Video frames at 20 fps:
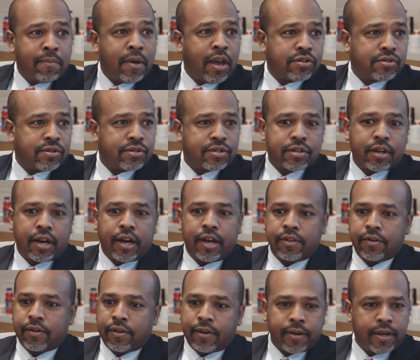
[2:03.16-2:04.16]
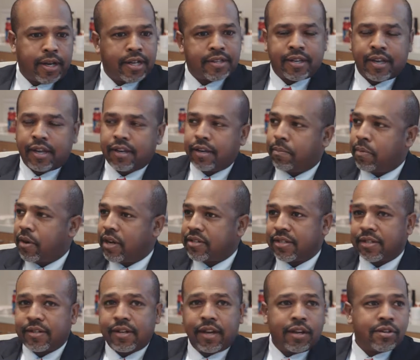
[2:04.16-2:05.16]
measures to either attend a
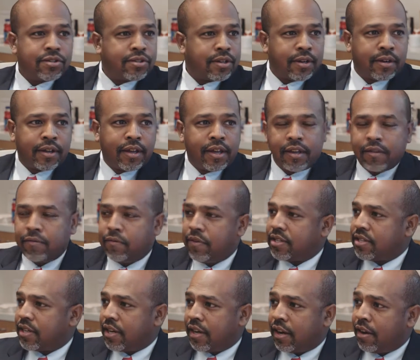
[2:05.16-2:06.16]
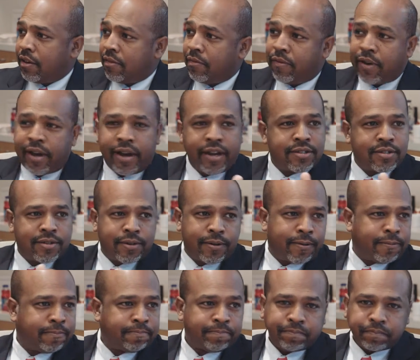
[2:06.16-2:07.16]
presentation, visit an
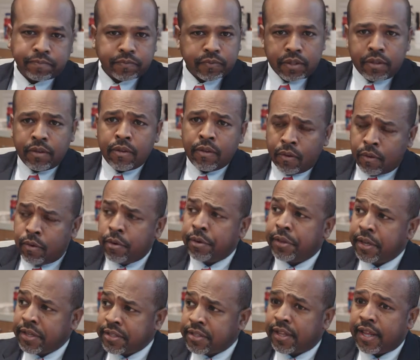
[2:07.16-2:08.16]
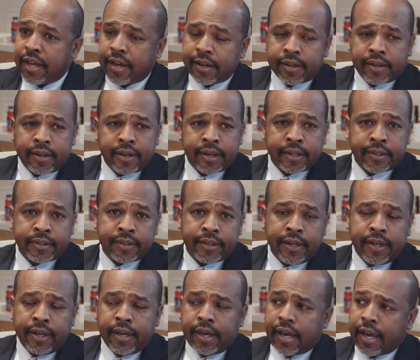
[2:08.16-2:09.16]
advisor, or things of that kind.
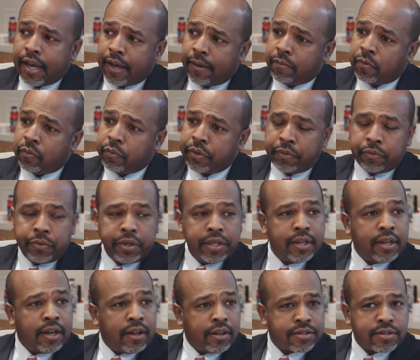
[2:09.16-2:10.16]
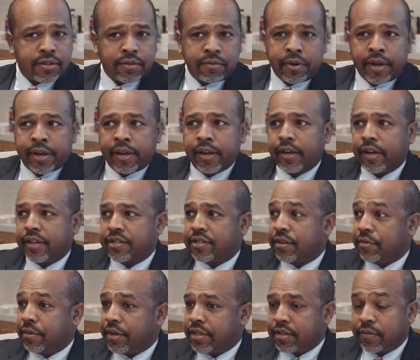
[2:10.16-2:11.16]
We did also run a
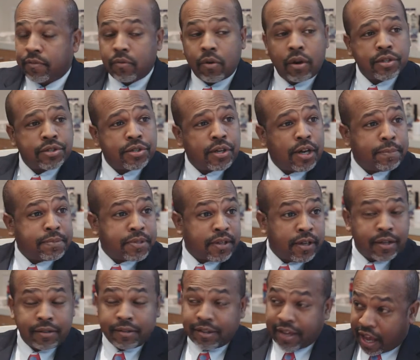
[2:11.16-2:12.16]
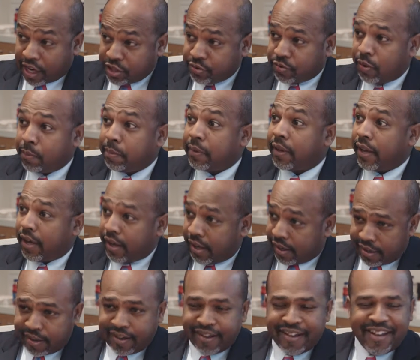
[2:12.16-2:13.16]
series of workshops on cash flow
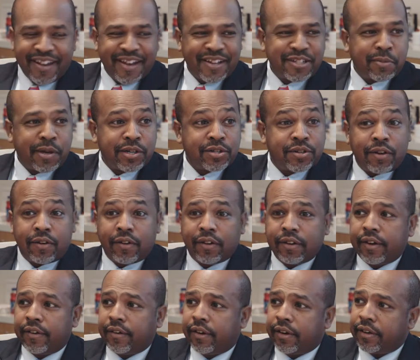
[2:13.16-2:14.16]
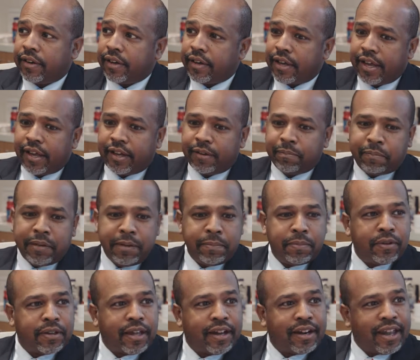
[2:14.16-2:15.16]
planning, as I mentioned earlier, and
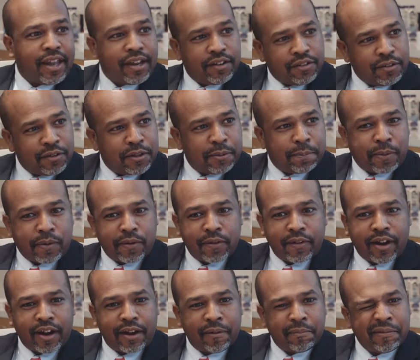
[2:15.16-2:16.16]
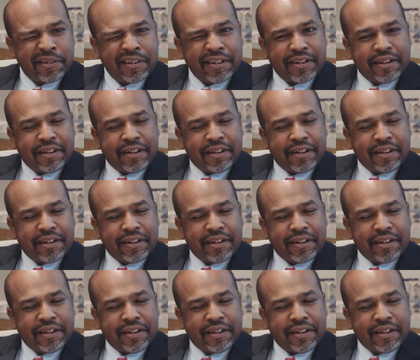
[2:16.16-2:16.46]
people that entered the program